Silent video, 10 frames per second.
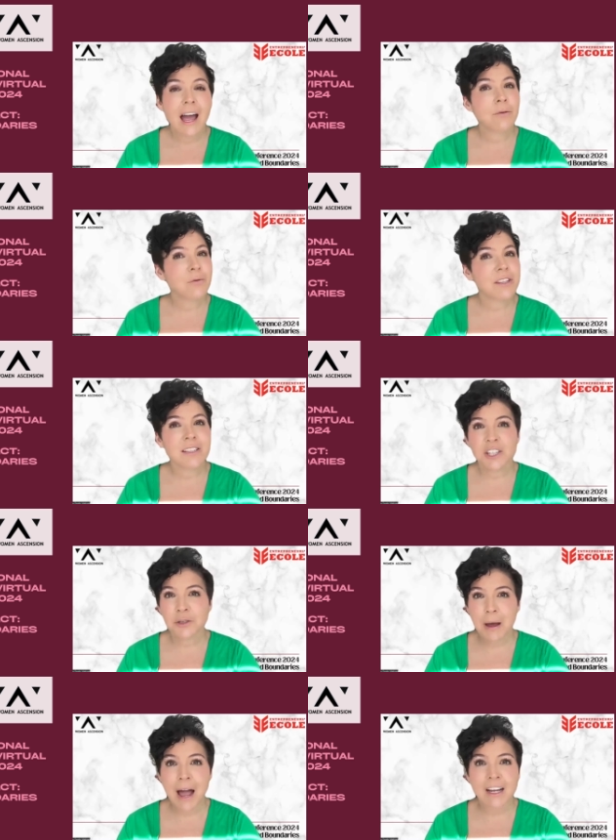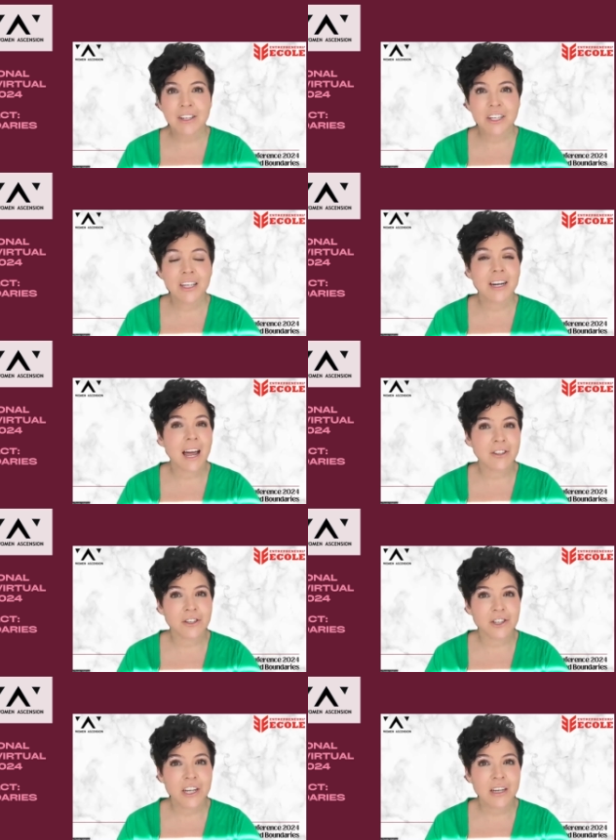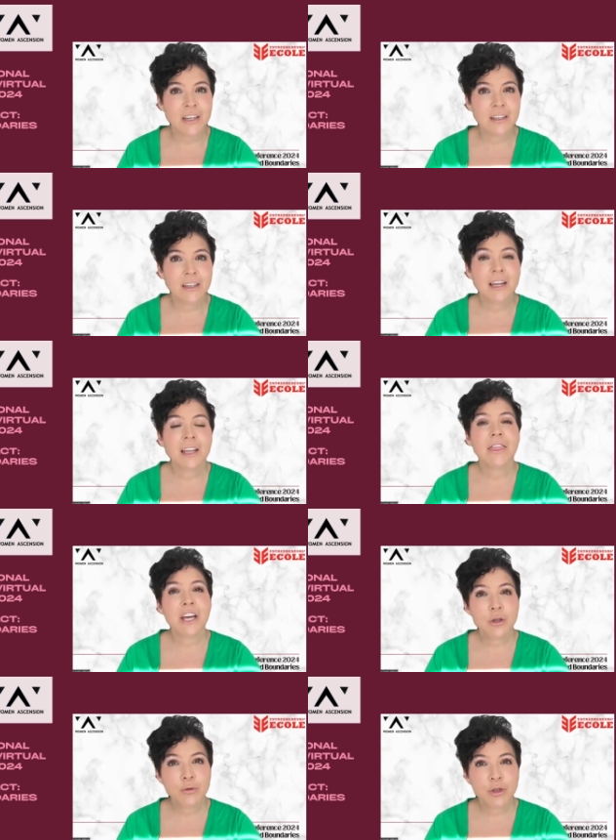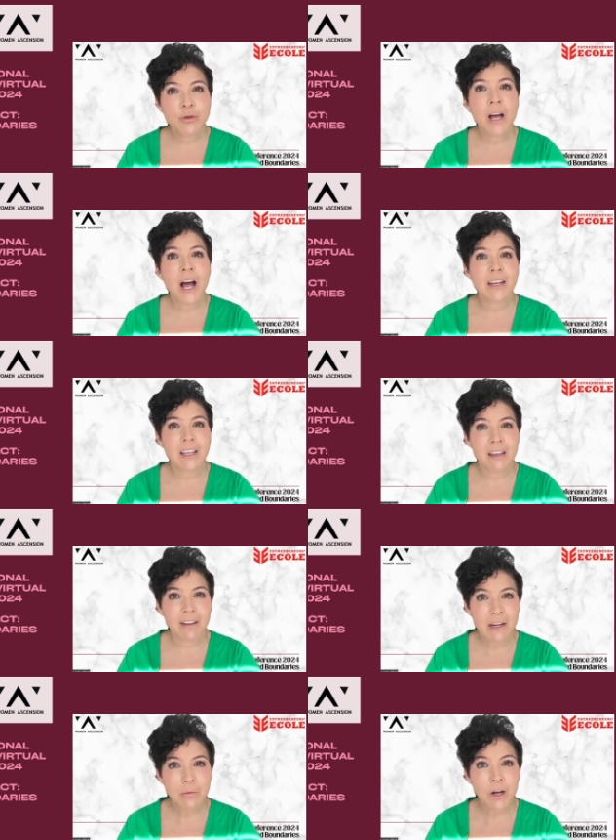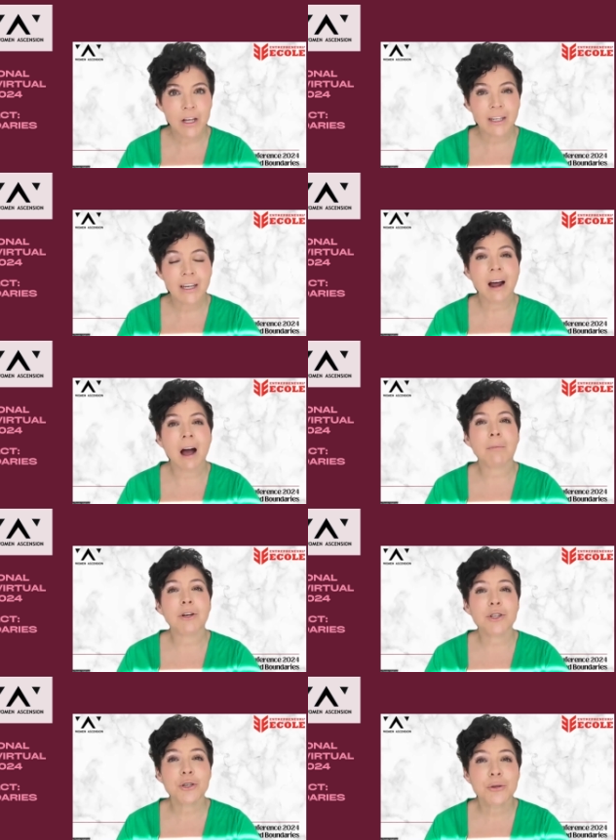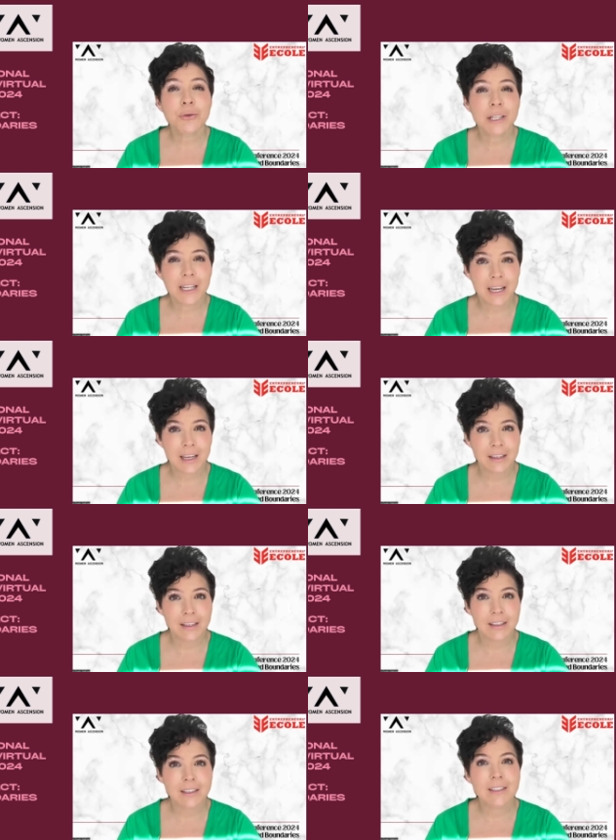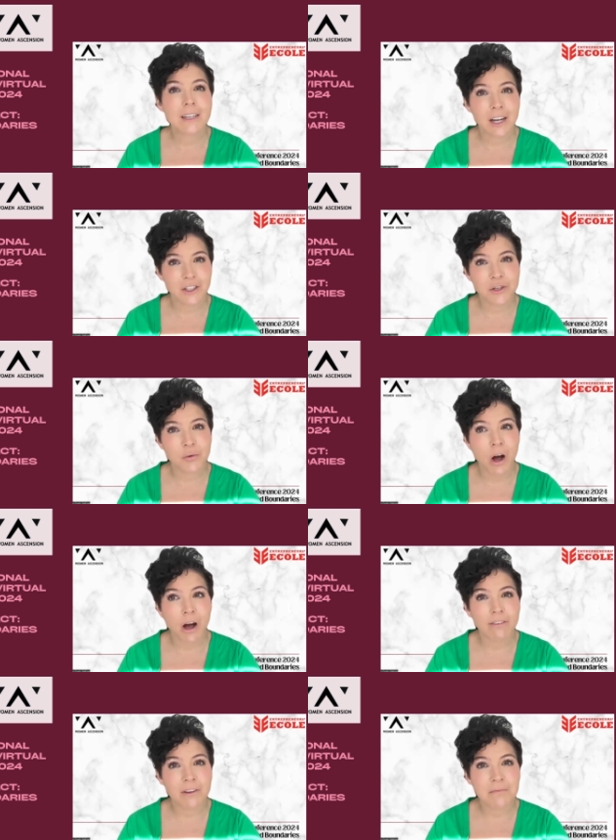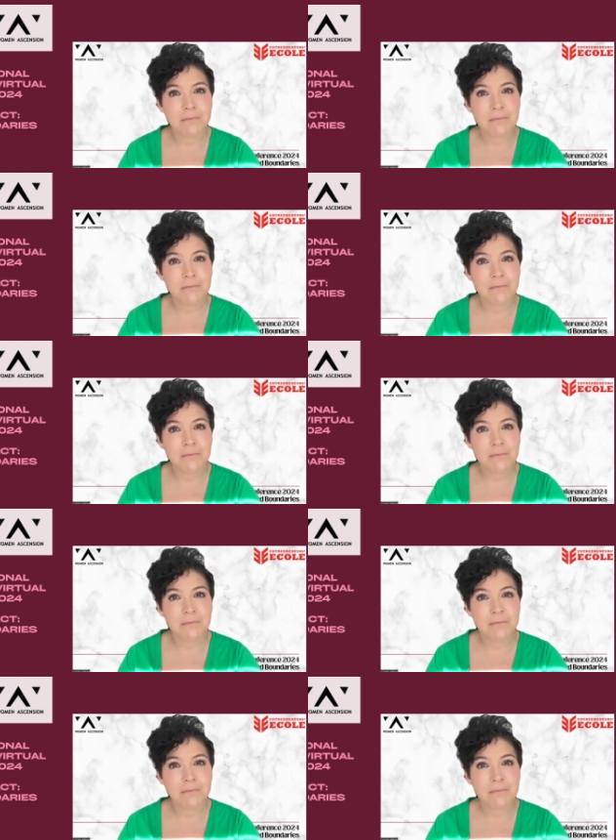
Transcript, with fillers: and with such passion and energy that you do not give anyone an opportunity to cut you off.